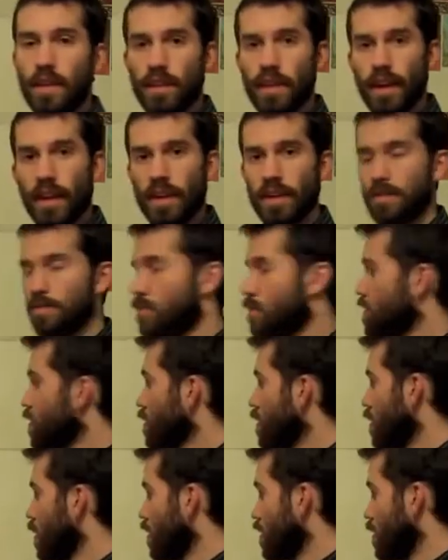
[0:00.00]
that.
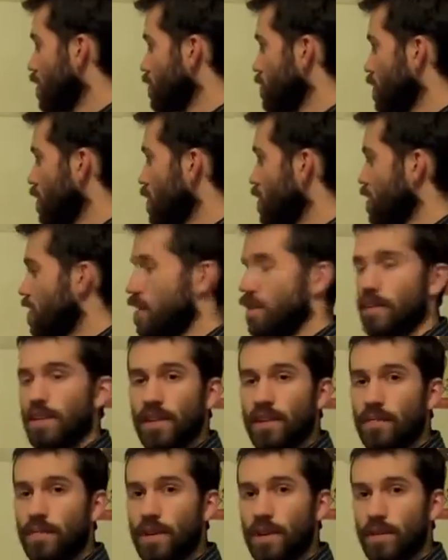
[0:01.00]
Now this one,
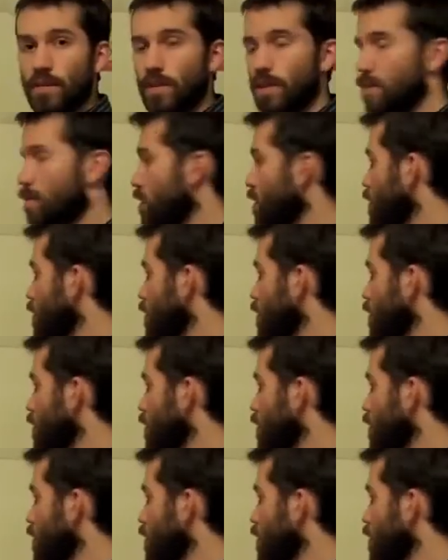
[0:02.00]
instead of being 1